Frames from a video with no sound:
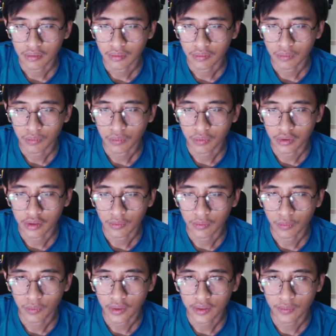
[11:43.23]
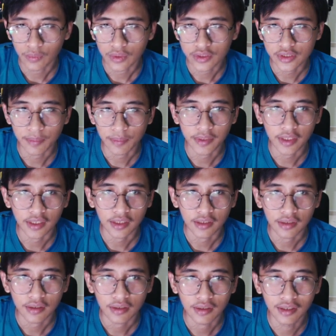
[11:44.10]
Wait, what's happening?
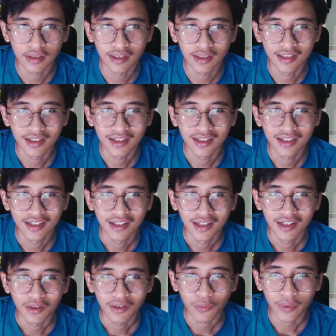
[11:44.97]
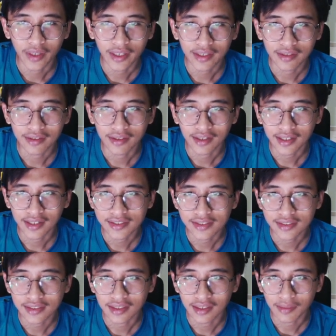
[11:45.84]
Wait
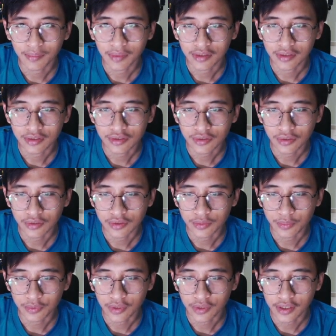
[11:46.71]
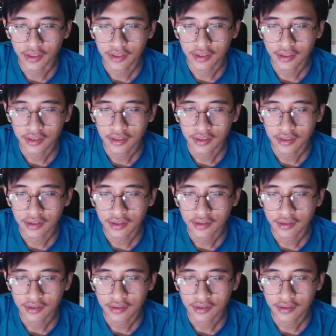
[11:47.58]
guys, I'm just going to put right here.